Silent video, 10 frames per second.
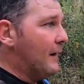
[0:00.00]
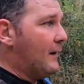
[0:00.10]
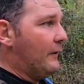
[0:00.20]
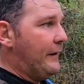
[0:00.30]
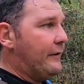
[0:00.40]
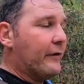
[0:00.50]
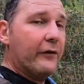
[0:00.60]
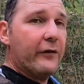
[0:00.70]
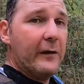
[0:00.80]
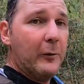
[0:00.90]
on the
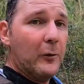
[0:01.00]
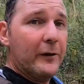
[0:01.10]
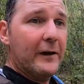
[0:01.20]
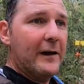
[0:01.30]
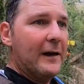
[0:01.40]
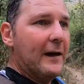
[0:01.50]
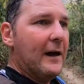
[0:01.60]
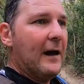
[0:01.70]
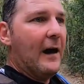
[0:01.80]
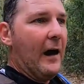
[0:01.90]
eastern seaboard.
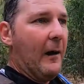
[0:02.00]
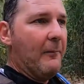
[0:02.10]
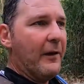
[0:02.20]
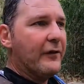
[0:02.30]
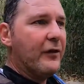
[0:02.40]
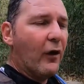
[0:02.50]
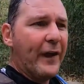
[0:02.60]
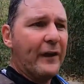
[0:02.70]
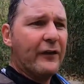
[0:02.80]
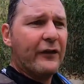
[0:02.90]
There's
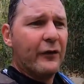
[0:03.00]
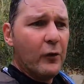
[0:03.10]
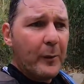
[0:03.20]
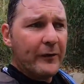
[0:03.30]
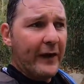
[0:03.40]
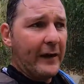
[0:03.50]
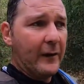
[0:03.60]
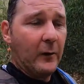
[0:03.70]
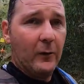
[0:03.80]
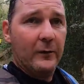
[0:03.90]
nothing super
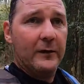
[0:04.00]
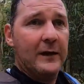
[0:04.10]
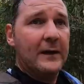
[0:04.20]
technical.